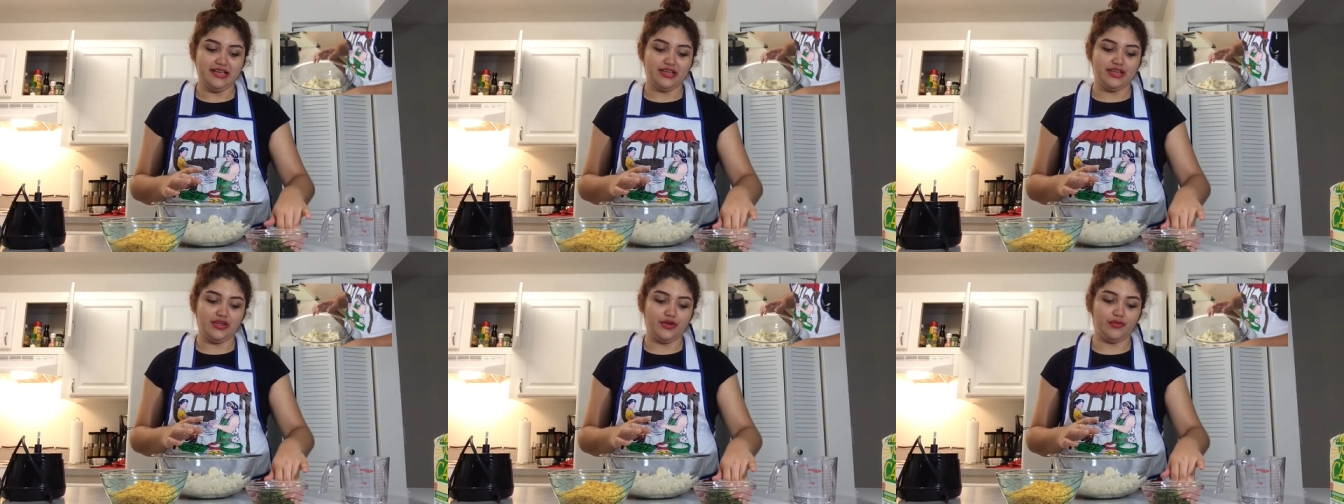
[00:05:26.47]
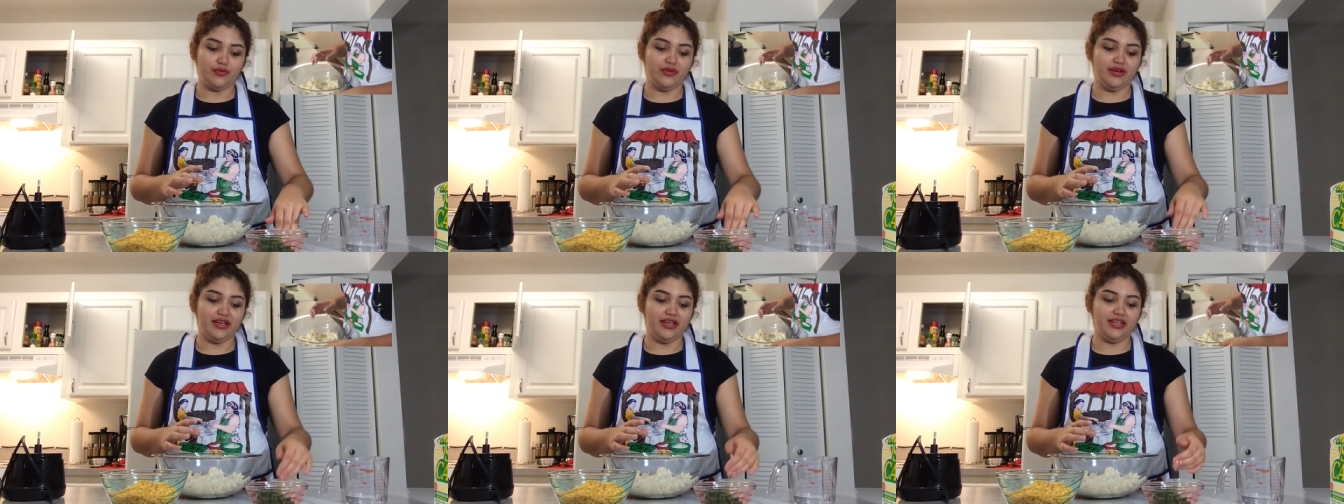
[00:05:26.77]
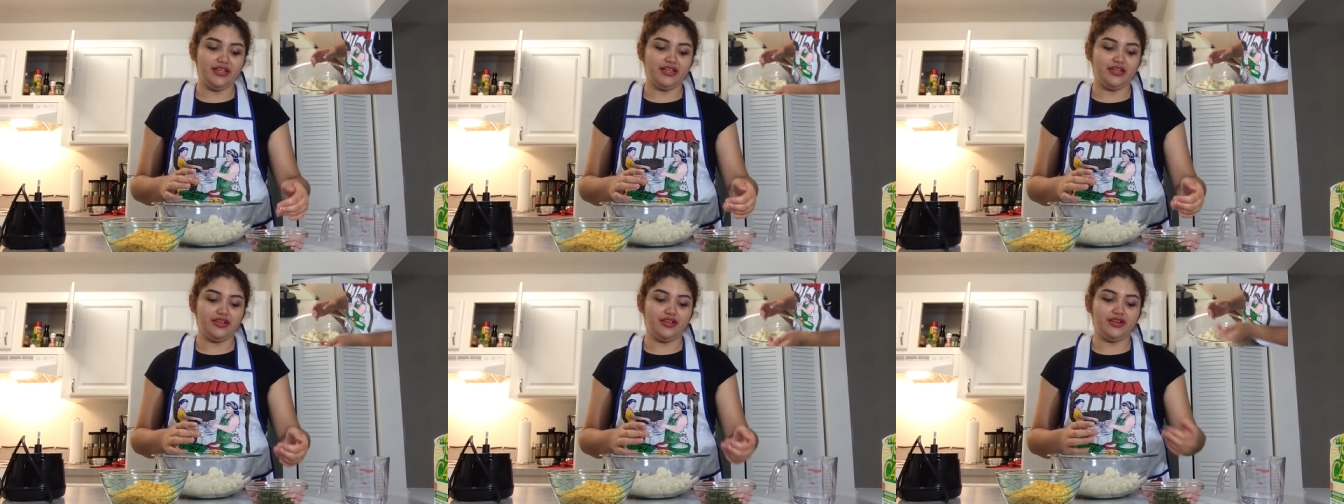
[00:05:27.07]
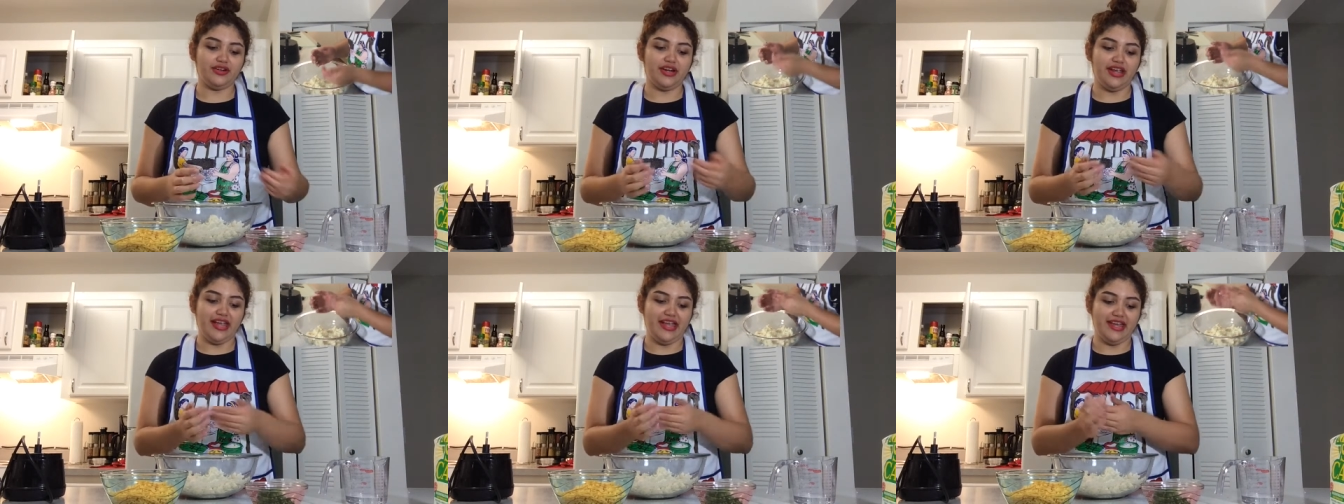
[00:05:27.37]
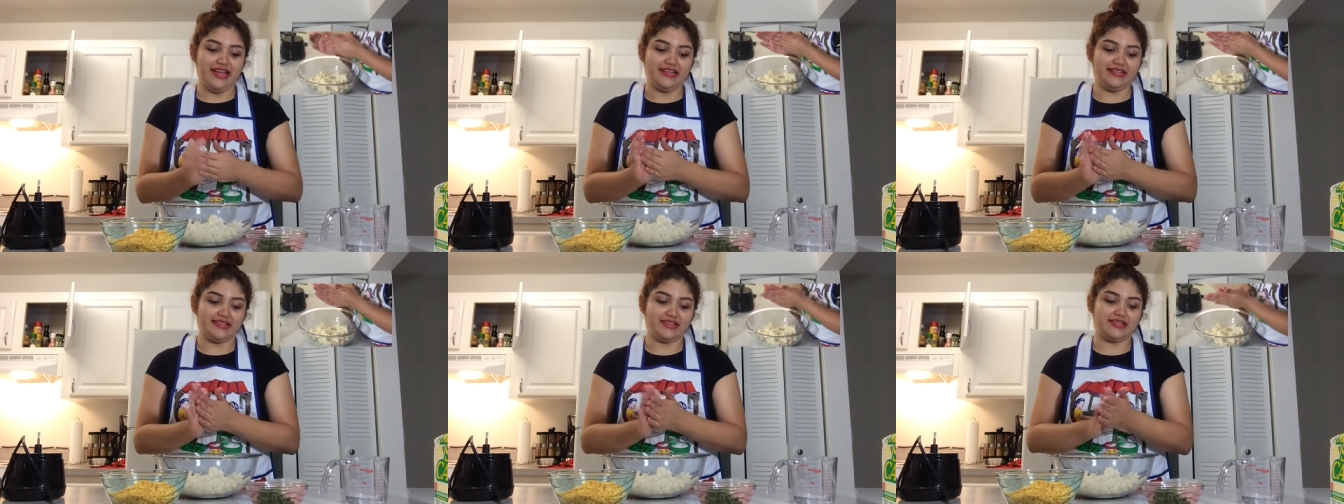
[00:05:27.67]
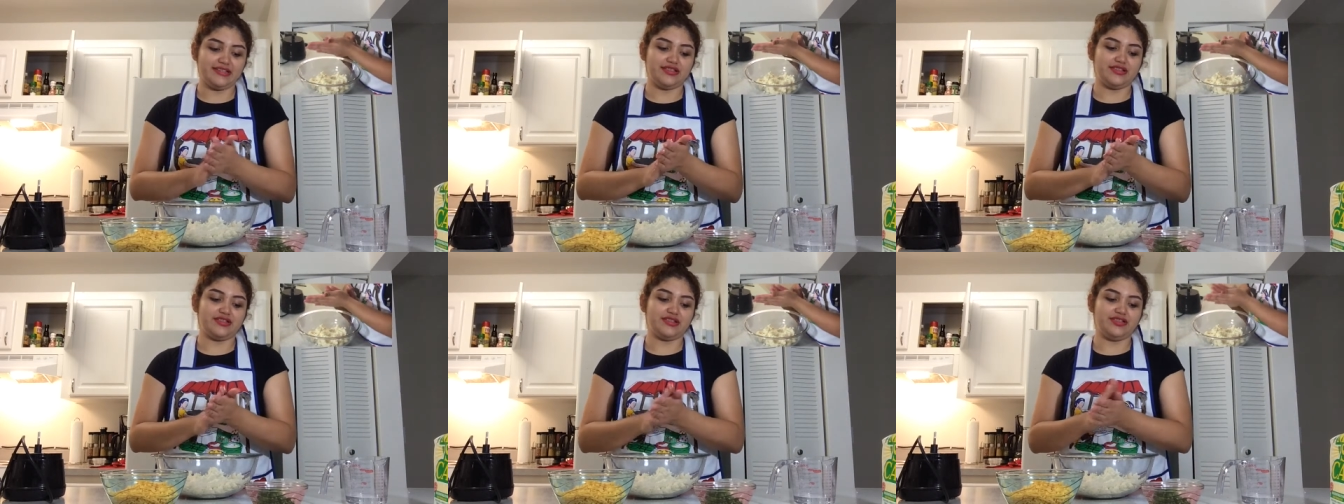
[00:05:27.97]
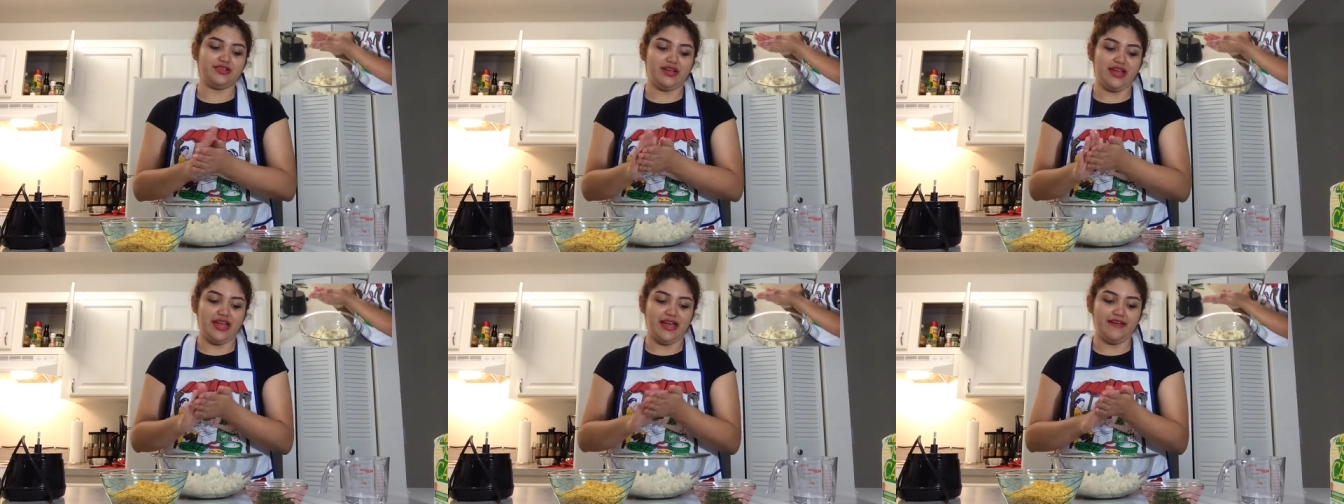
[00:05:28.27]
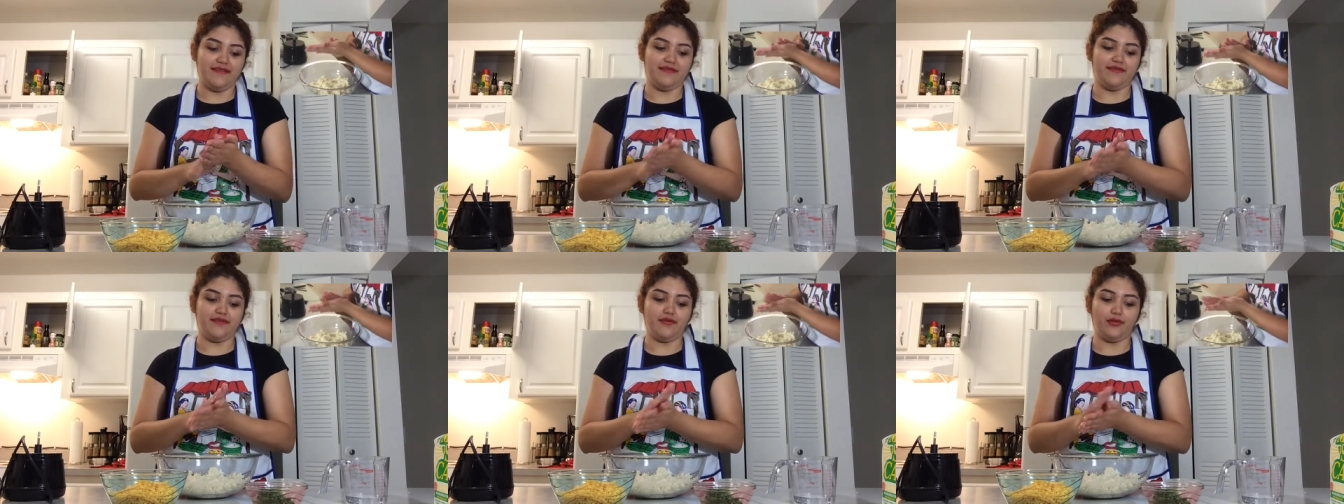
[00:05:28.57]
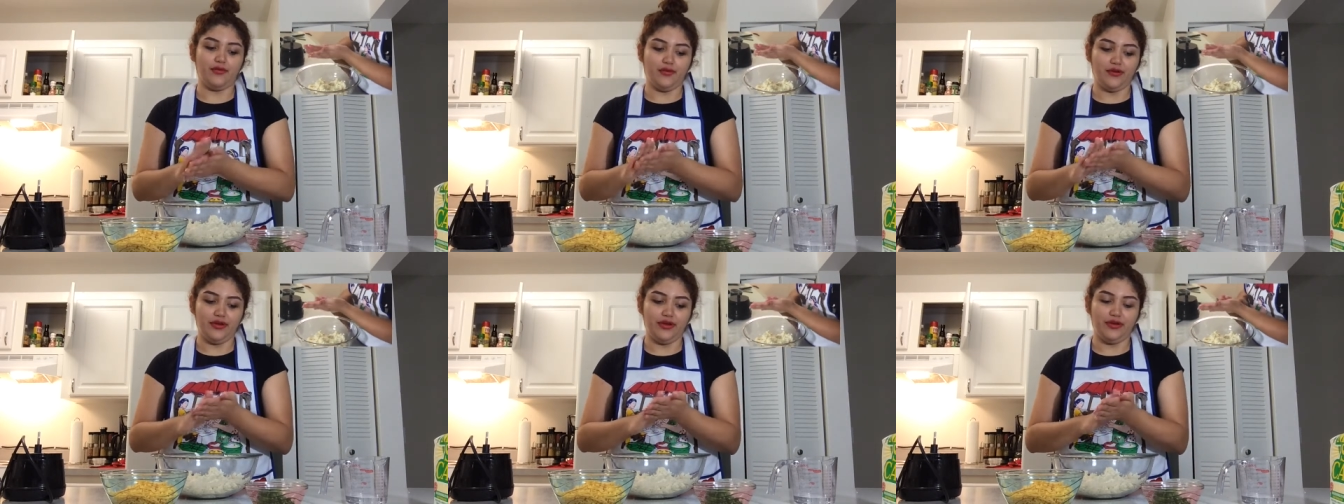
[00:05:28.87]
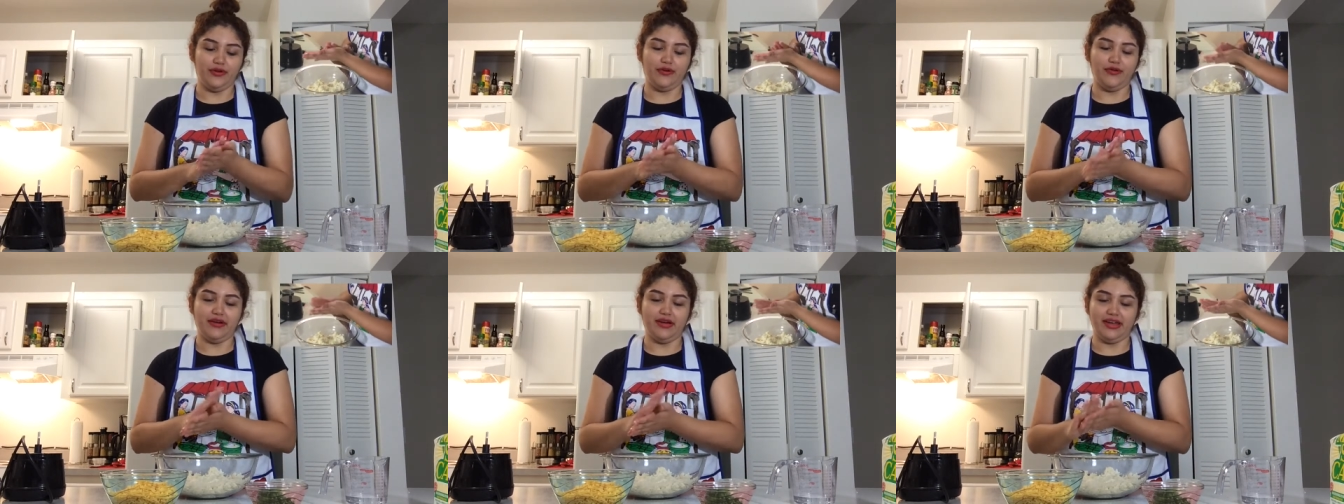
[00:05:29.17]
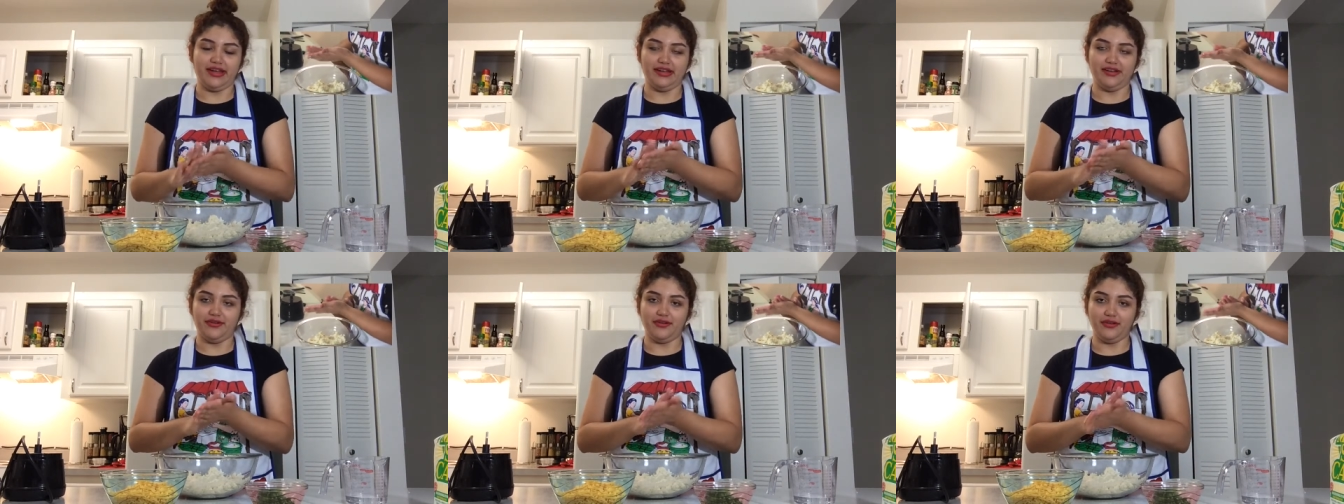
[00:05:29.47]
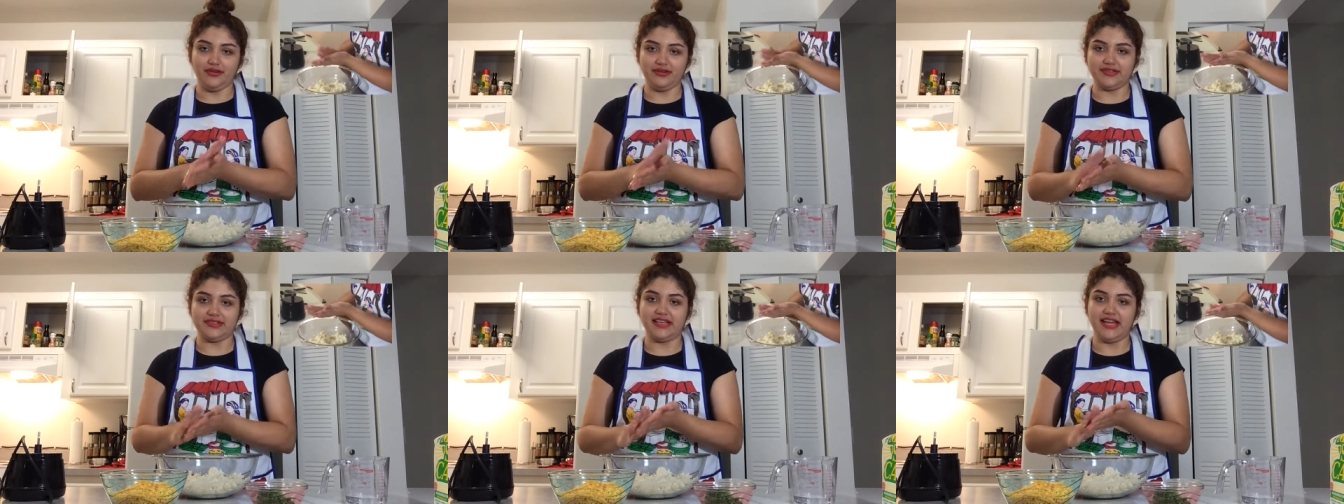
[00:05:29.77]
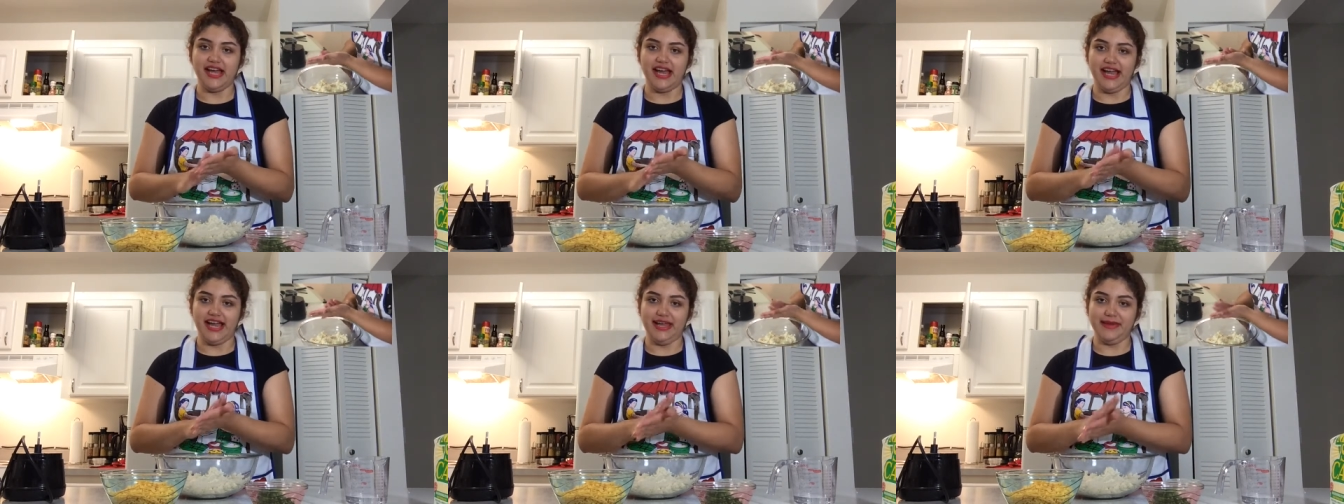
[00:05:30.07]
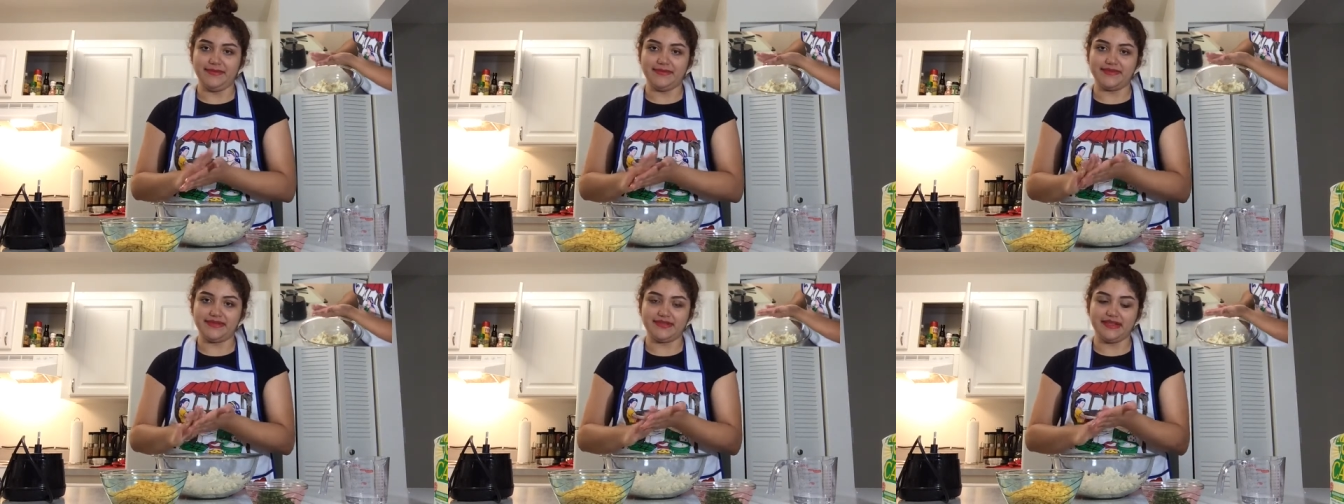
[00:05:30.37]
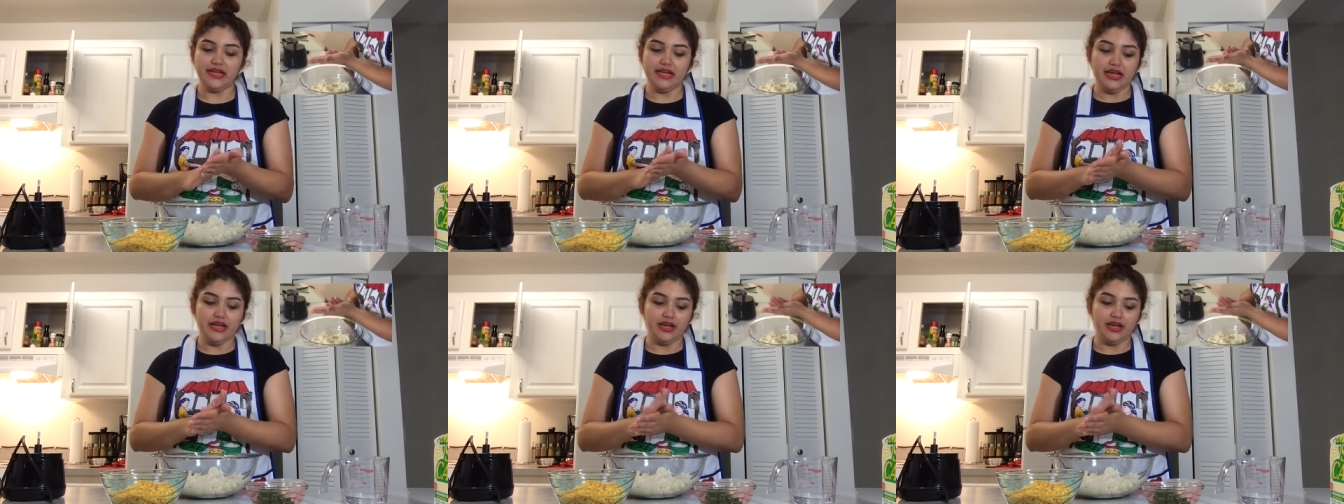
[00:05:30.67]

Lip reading: You want your hands to have oil at all times